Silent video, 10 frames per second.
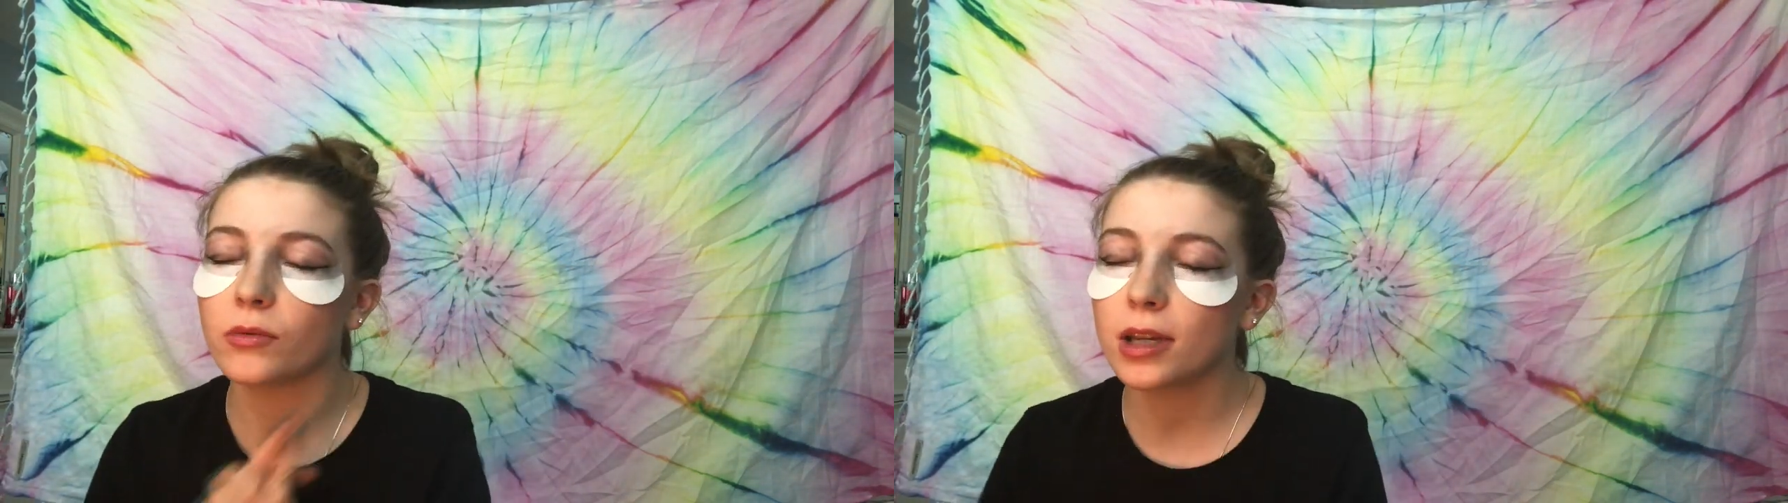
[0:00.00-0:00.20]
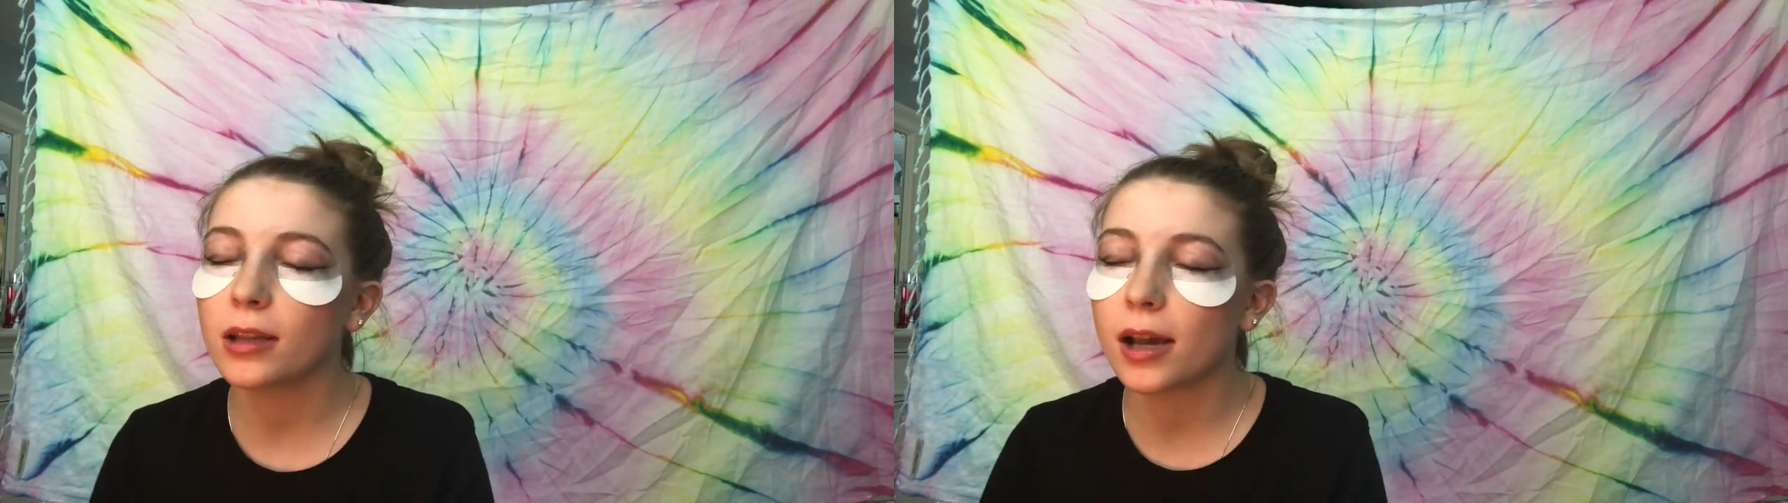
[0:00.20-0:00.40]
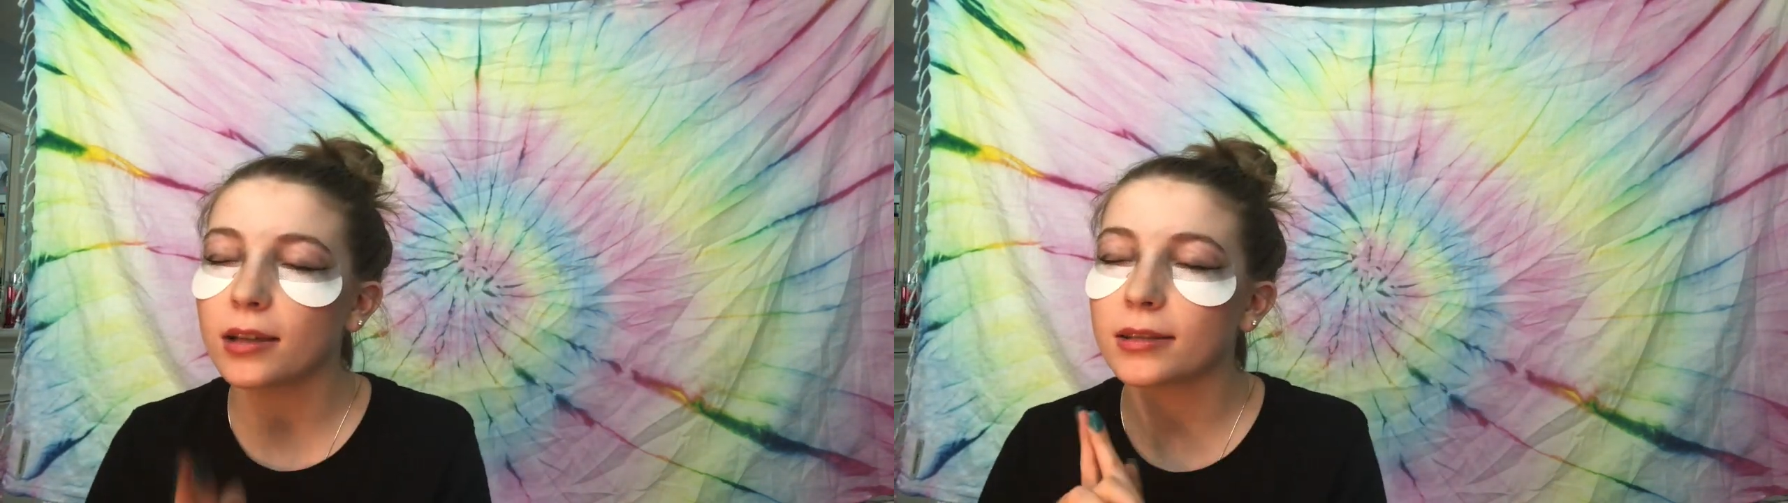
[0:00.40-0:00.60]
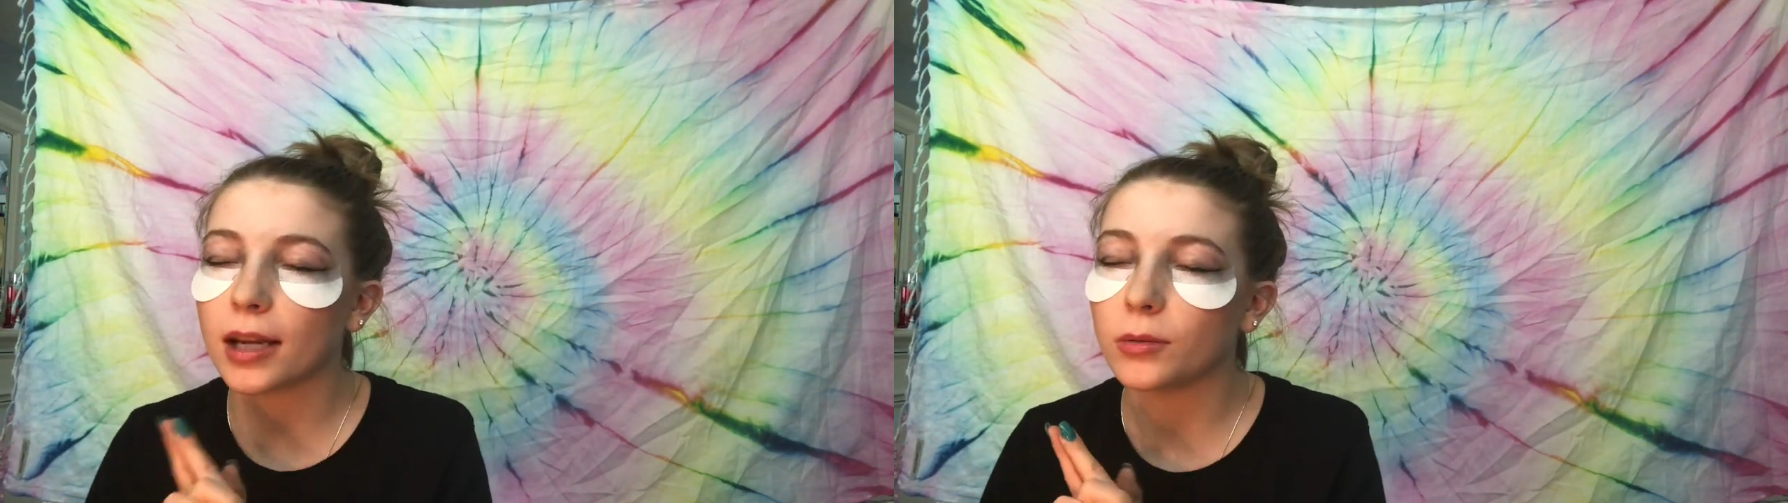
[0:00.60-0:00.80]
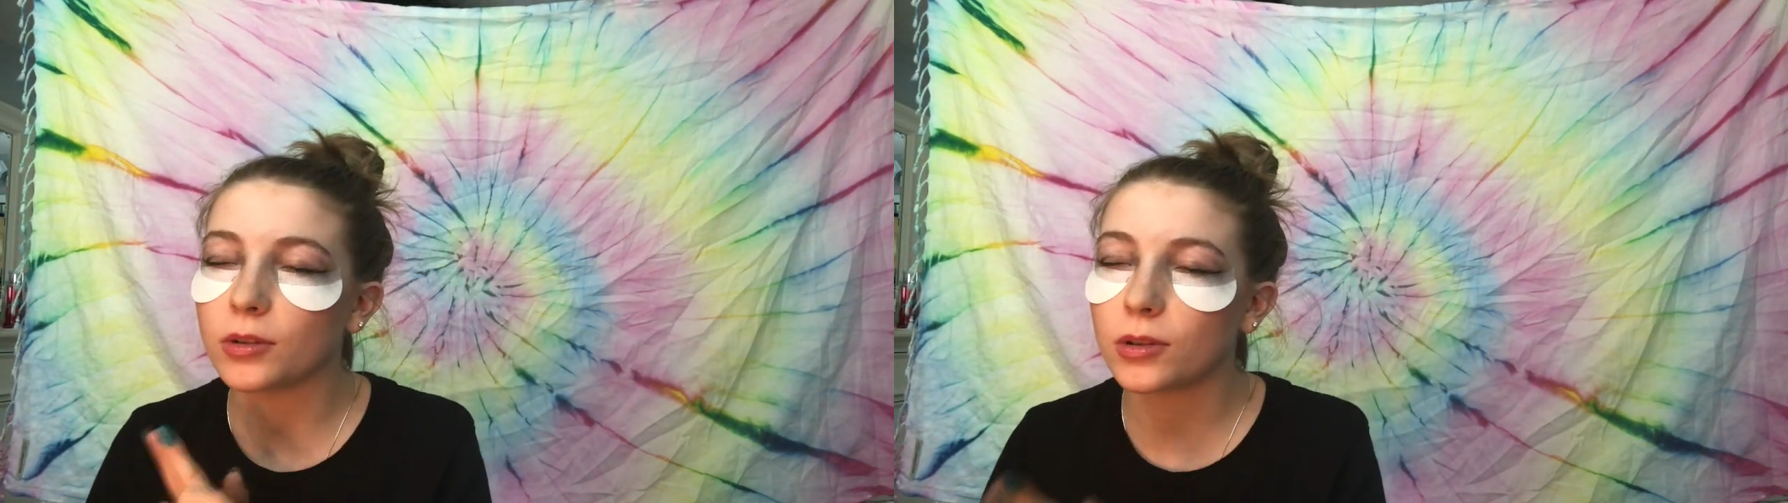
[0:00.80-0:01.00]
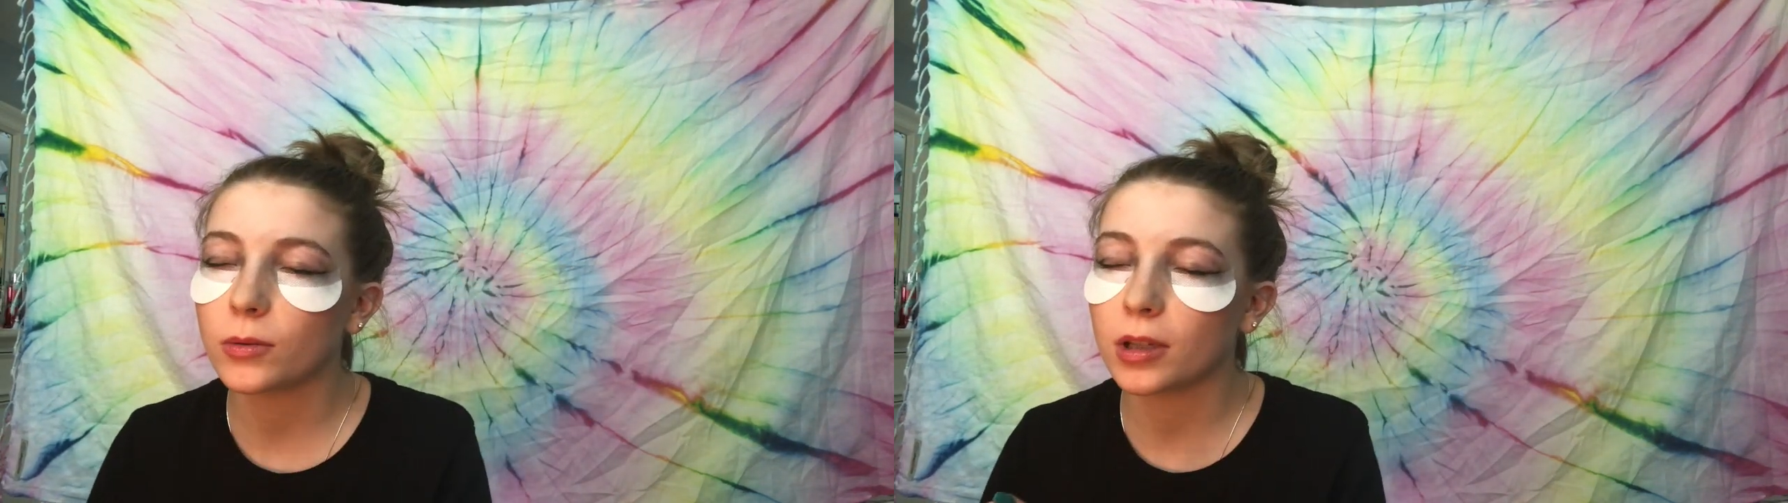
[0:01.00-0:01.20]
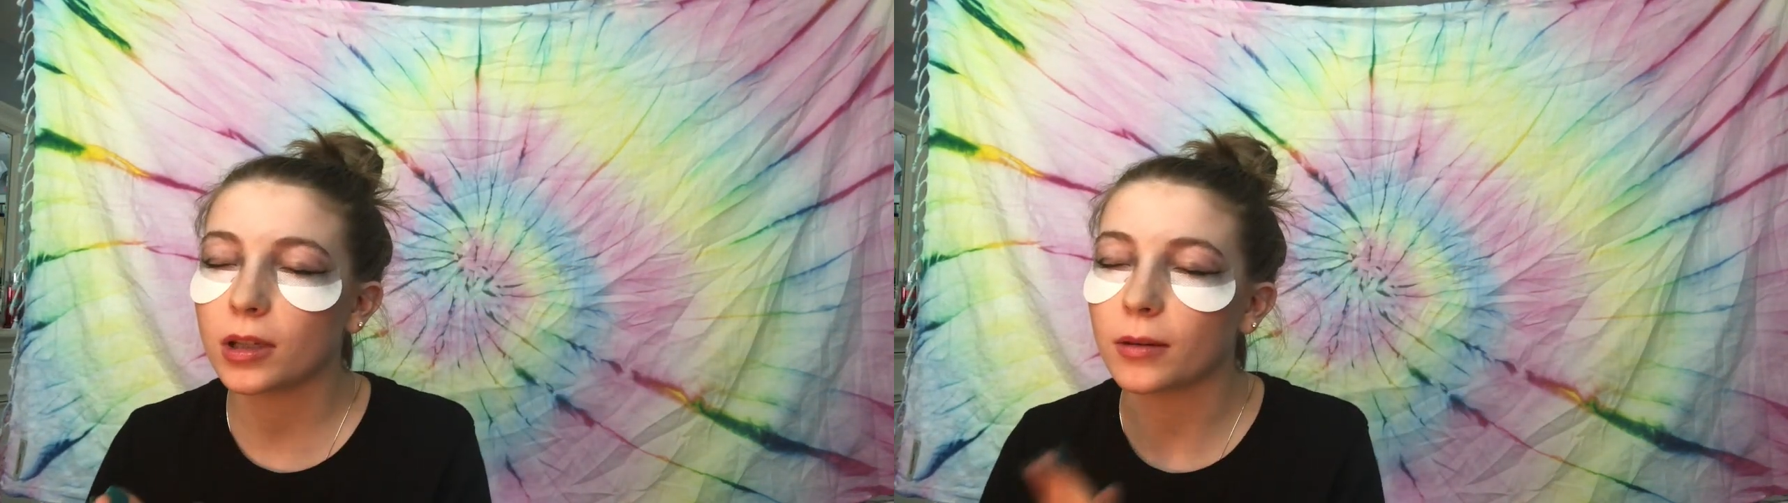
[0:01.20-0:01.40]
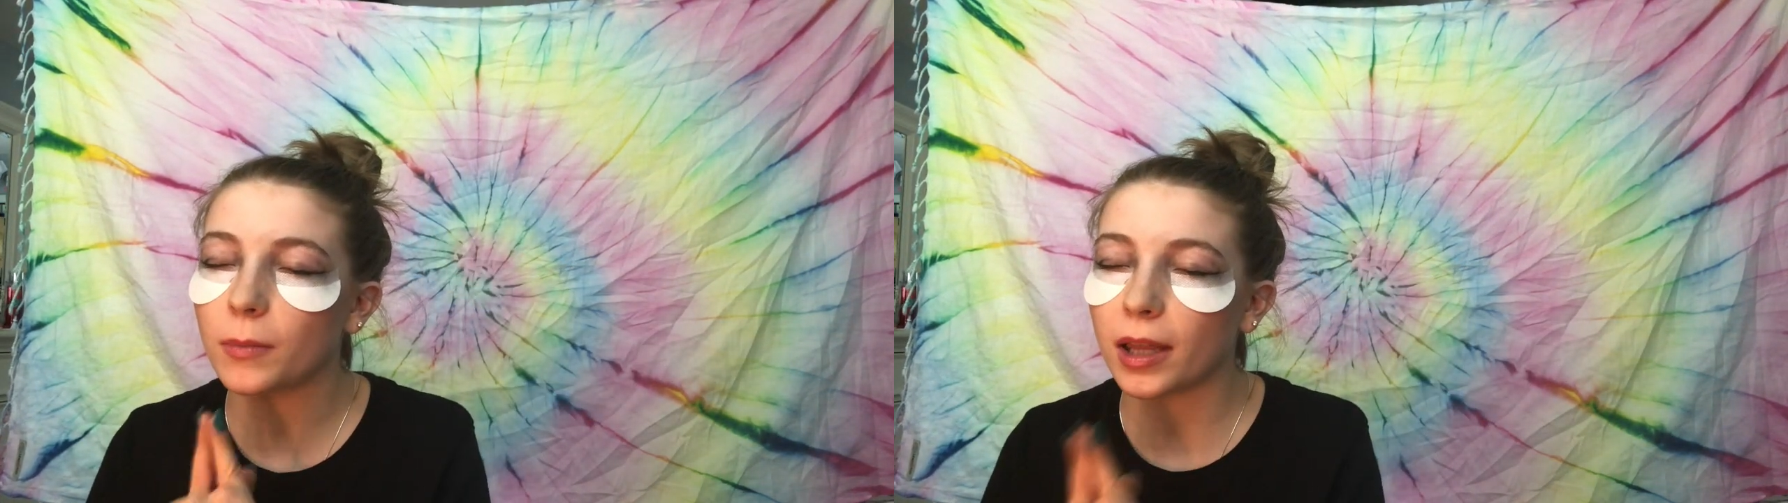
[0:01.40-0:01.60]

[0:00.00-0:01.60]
realized I was doing